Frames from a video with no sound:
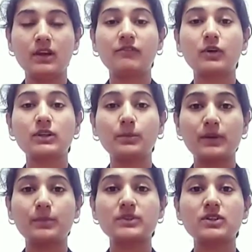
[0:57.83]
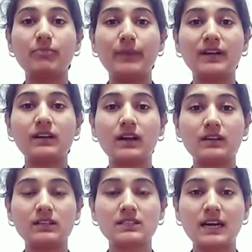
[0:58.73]
For the purpose of better
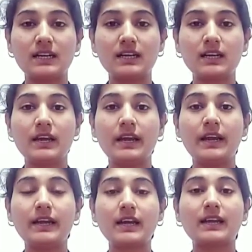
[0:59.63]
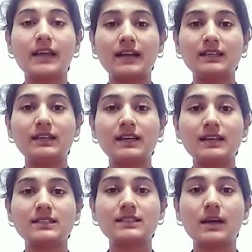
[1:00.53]
understanding, it
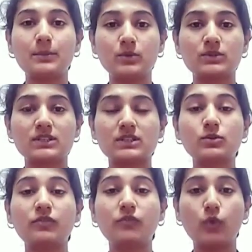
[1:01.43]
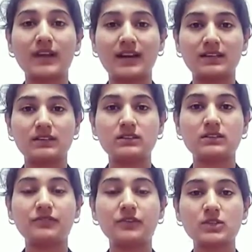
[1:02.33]
categorizes abuses into 4 categories. The
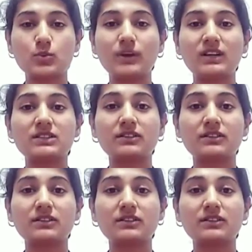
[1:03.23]
first one is